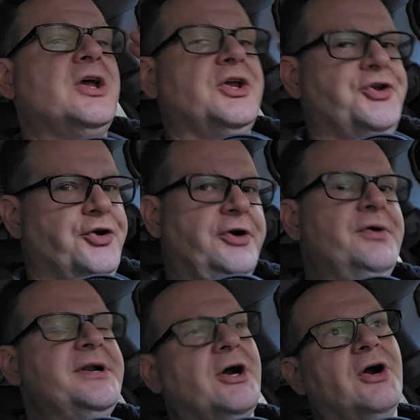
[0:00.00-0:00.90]
you're
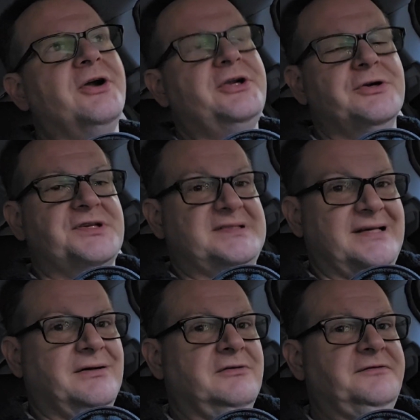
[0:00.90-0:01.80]
going to hurt
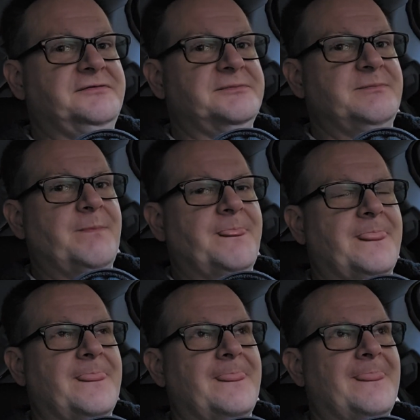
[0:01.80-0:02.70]
yourself
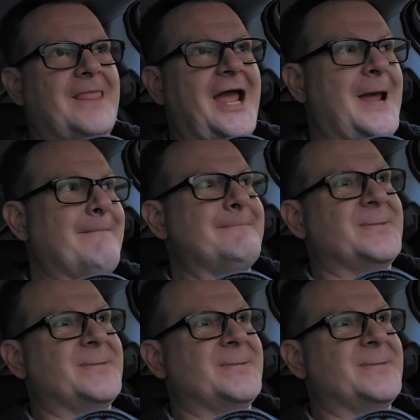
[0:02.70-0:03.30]
and